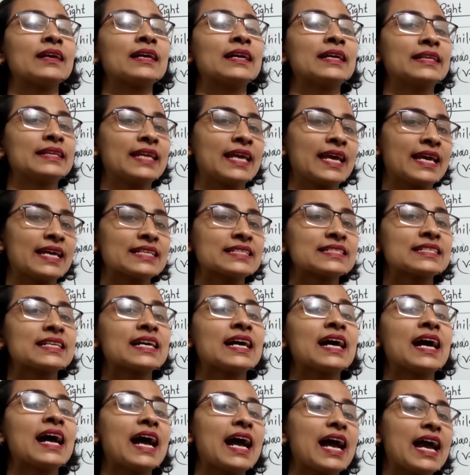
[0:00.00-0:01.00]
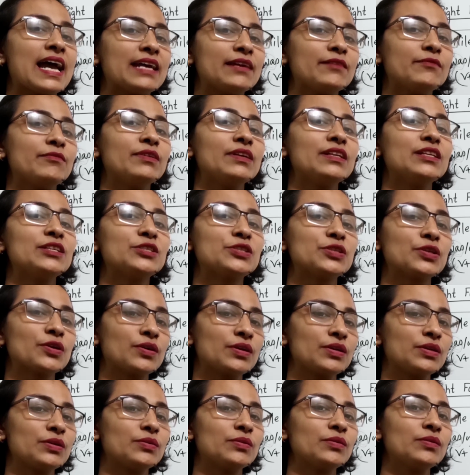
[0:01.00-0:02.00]
Next, I will show
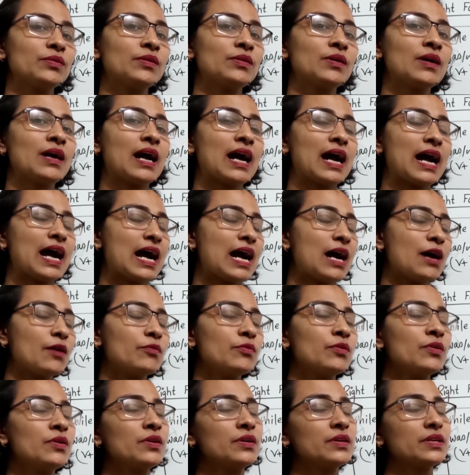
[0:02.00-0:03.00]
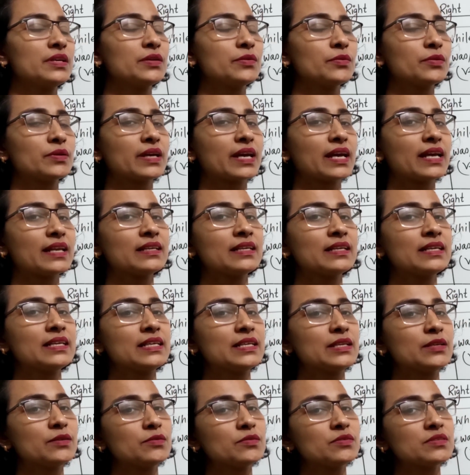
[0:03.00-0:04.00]
you how you can
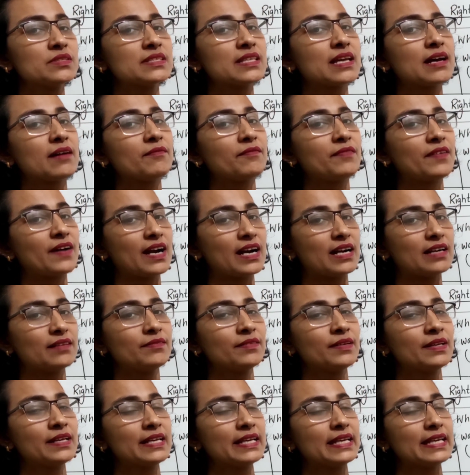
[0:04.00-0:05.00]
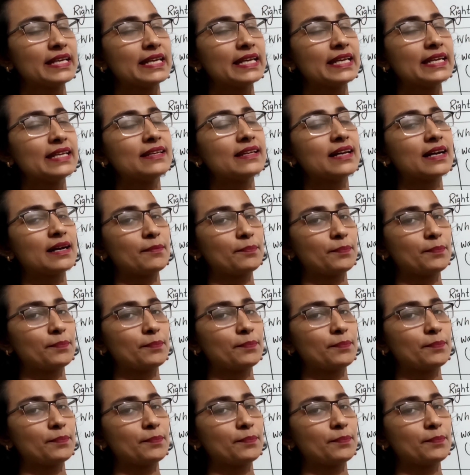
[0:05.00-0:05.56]
use the verb in a